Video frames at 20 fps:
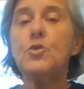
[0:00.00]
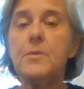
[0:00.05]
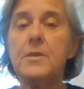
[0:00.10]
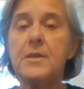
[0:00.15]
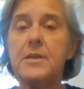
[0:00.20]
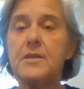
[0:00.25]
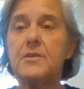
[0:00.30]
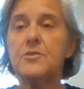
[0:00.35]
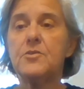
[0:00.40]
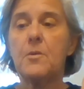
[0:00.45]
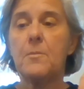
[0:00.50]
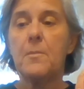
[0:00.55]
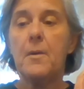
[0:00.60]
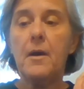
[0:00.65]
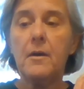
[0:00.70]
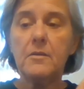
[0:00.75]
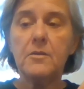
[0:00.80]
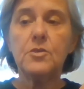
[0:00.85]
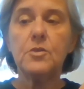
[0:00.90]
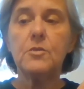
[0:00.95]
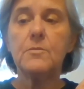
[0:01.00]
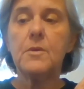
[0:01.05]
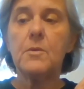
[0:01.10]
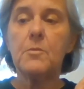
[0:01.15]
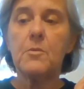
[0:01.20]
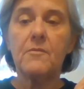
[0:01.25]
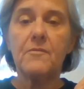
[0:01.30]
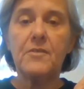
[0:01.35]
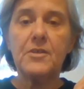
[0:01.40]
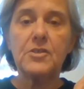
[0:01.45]
and here's our pollen tube that
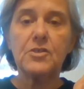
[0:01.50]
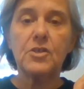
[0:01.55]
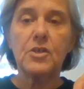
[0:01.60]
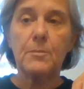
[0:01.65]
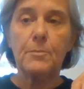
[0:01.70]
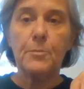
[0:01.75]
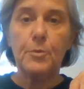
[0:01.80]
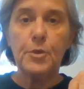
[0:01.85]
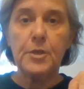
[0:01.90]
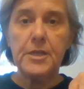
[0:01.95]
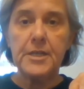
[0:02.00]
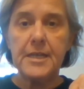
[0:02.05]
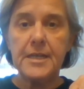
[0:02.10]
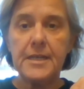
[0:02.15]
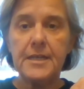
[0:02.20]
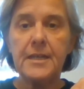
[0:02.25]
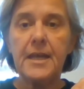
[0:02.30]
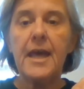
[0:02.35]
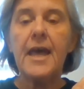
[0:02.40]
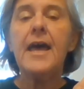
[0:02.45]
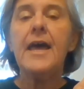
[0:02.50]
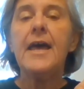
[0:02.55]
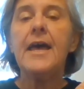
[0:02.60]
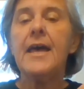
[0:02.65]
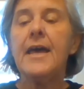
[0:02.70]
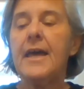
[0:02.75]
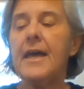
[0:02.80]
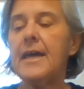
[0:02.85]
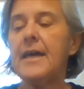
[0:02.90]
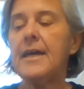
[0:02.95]
we're eventually going to put it in.
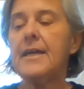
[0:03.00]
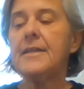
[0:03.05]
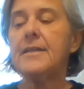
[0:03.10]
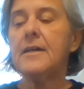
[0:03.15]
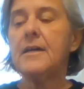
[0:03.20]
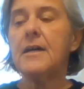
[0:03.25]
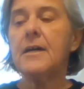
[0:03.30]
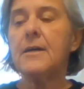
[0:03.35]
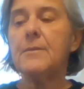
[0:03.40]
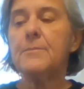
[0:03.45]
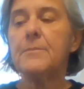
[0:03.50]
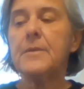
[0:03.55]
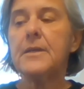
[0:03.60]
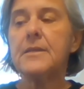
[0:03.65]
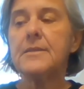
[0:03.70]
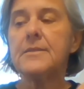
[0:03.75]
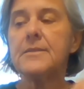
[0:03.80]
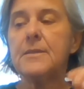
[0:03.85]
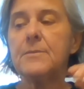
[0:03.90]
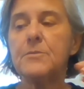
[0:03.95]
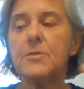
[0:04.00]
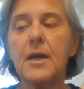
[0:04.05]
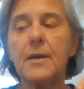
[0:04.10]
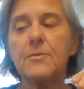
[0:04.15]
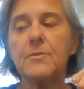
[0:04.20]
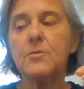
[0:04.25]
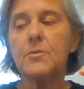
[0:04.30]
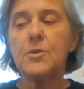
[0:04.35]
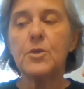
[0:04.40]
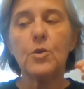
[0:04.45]
And
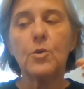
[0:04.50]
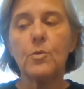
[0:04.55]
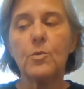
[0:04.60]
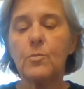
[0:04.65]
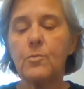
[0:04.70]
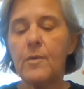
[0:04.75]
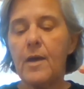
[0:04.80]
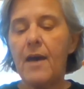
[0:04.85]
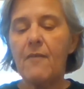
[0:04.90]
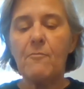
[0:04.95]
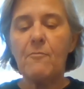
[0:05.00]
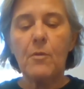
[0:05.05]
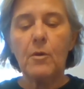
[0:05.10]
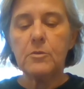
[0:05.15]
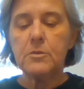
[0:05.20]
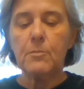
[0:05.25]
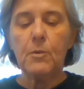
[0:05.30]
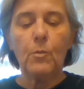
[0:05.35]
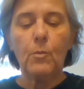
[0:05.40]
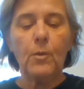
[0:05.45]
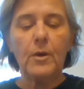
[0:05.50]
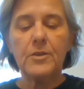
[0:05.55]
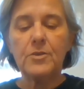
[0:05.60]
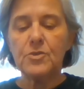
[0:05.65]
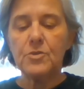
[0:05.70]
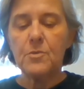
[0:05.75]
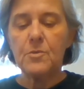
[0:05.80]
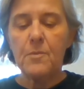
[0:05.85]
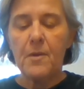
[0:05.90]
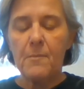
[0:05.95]
sometimes when you have multiple ones,
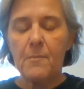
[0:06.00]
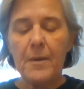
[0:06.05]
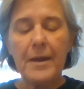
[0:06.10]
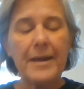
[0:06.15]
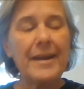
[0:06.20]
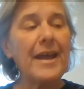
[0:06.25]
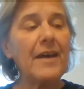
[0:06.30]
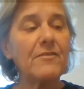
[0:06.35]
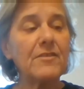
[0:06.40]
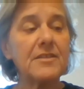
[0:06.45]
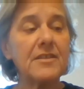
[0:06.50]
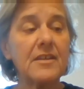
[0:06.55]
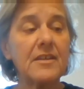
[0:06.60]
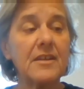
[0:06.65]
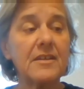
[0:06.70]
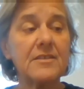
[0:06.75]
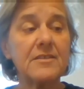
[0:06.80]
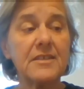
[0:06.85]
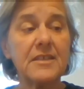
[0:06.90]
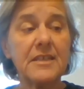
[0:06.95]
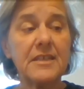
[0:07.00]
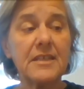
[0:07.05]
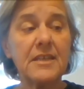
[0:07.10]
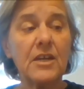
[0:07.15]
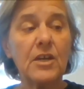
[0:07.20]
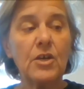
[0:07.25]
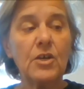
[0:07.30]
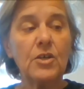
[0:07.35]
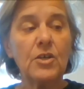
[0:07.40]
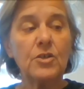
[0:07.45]
you might have the tendency
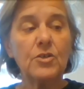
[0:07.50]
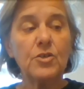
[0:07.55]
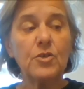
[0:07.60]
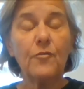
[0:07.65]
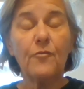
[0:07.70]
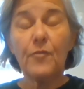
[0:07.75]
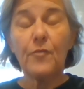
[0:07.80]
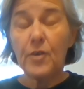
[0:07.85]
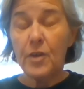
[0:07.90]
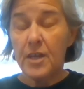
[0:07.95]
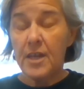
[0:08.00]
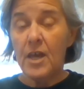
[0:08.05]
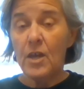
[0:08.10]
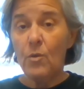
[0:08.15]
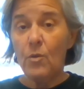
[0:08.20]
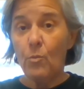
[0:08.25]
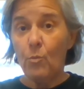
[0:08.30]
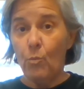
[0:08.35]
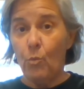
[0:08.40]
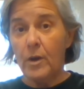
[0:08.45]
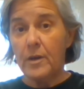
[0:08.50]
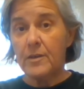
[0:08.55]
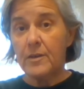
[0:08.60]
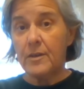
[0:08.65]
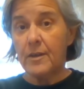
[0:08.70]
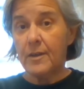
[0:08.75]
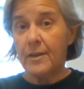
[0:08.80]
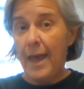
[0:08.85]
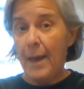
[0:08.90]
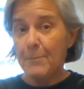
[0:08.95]
to forget what
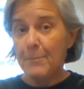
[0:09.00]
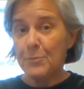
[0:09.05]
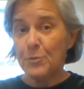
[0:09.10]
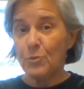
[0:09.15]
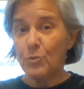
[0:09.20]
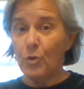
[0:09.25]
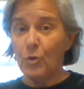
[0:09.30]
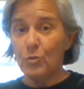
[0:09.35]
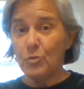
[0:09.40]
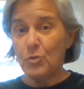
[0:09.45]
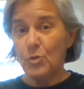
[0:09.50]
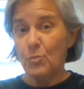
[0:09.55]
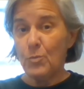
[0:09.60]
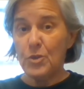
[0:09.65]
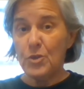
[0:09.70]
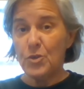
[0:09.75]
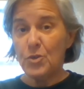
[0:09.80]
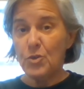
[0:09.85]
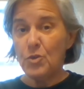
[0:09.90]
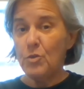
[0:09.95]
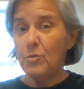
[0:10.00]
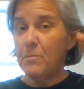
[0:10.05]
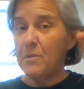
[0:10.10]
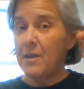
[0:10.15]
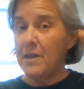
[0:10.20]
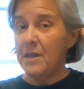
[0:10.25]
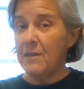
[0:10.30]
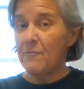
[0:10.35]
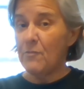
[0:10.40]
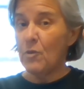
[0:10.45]
capsule goes in which tube, but
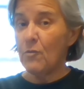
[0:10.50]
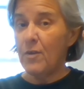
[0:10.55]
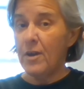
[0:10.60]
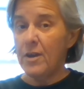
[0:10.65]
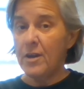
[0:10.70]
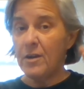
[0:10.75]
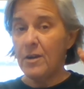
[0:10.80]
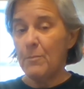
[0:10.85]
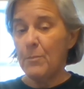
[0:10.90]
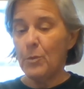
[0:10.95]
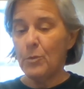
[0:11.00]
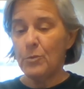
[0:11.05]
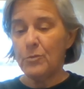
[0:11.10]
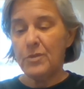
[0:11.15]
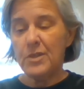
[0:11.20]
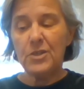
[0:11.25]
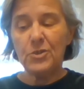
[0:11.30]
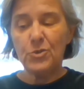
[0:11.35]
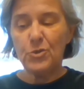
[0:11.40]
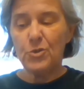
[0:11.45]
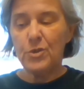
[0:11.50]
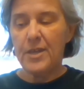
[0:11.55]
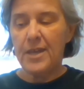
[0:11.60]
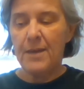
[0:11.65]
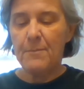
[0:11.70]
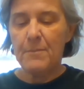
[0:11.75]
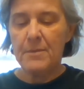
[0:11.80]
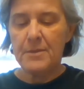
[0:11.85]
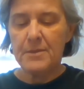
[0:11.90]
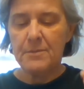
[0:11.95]
if you write it on both things, you
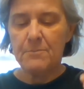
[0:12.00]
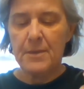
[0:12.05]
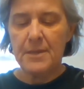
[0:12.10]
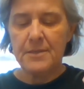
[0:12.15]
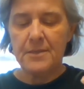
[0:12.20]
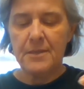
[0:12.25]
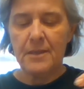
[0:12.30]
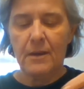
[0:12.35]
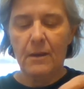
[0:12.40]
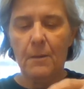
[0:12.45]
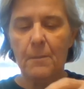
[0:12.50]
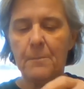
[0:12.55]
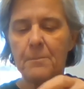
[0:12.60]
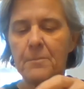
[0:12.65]
can't mess it up.